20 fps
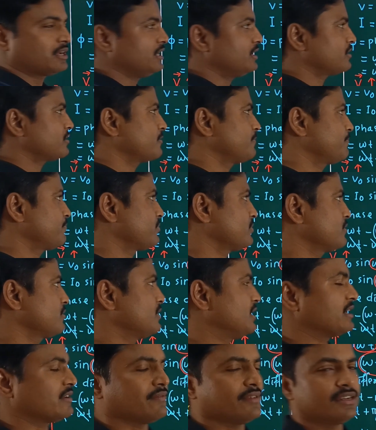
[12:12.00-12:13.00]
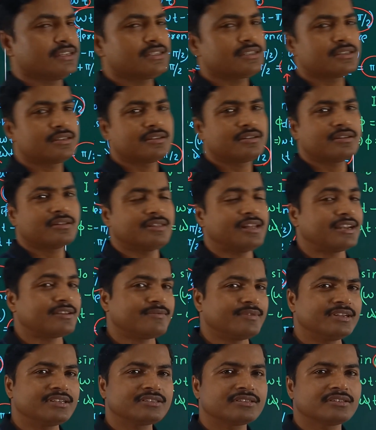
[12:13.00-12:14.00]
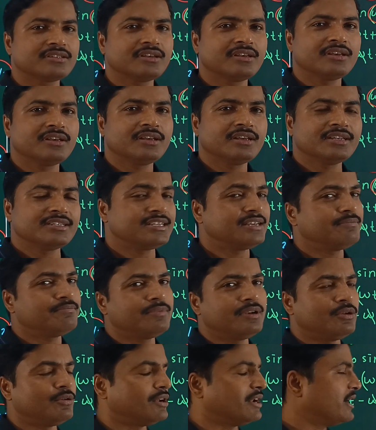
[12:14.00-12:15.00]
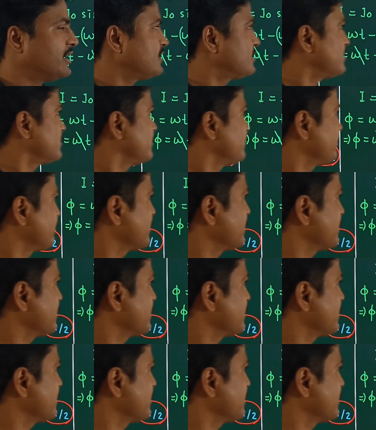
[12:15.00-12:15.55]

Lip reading: Clear? That means simply we write